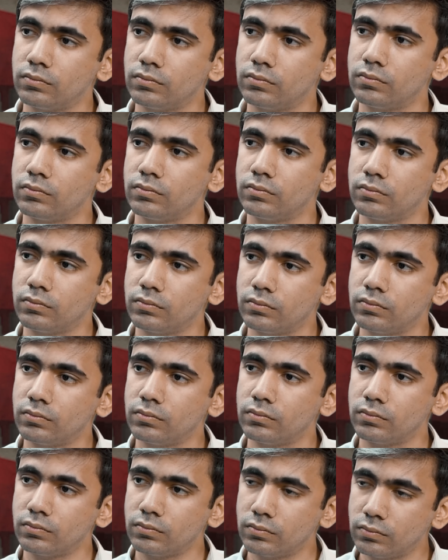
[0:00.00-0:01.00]

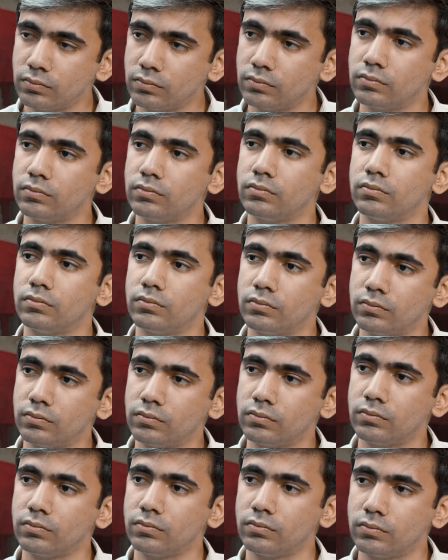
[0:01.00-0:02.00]

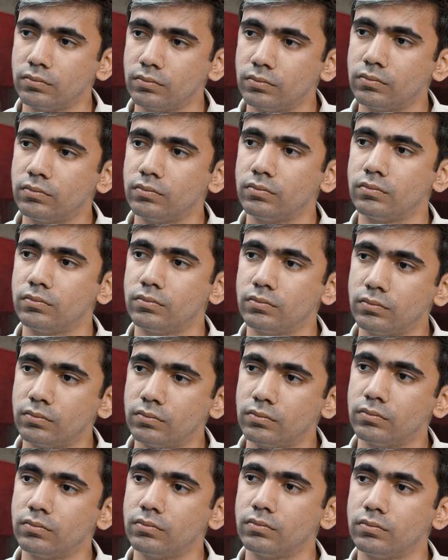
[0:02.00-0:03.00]

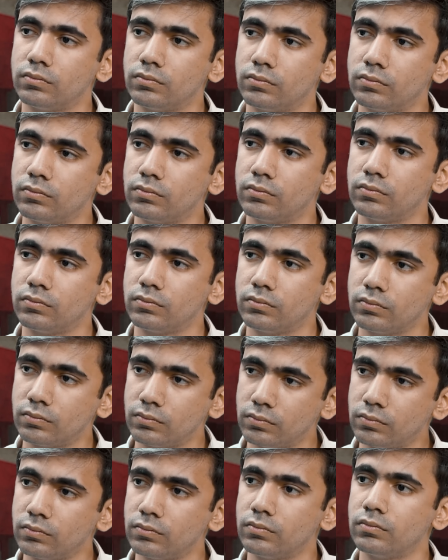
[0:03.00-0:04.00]

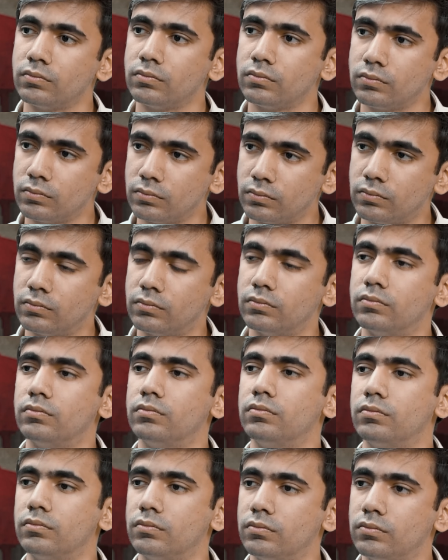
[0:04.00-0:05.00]

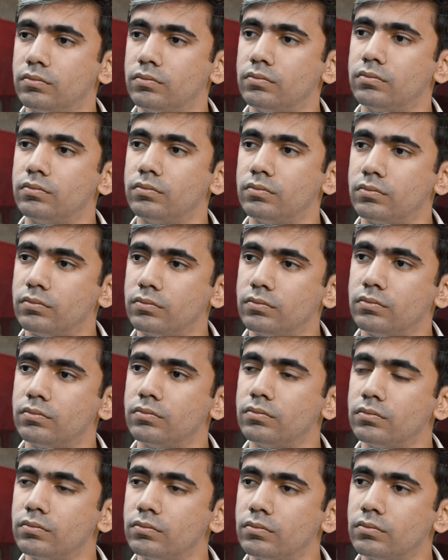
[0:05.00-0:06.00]

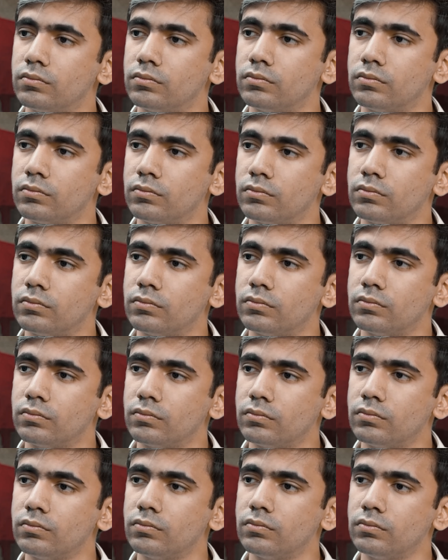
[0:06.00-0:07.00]

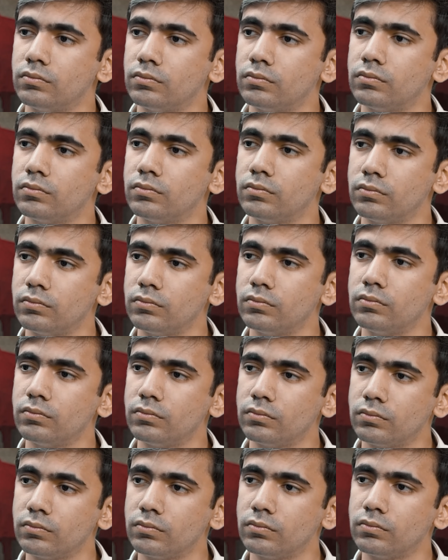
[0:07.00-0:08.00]
The person shown says nothing.